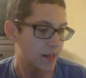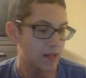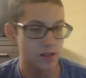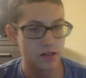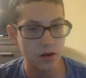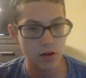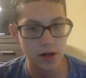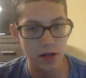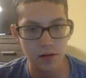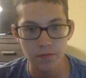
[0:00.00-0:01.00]
So
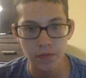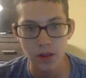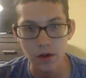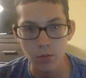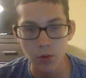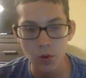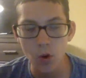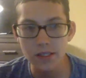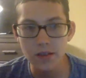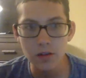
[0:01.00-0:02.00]
um, but
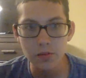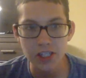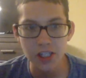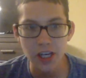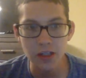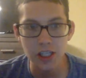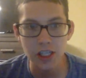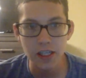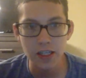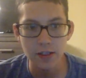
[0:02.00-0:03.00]
what's gonna be changing
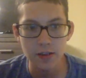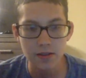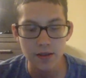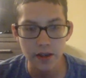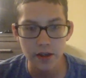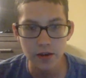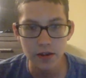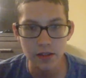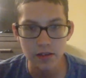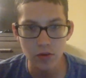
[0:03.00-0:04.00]
is here
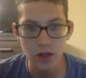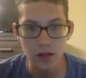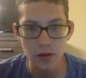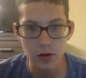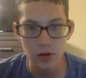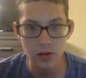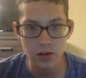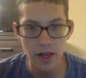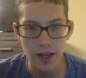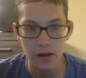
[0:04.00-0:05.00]
is what it looks like.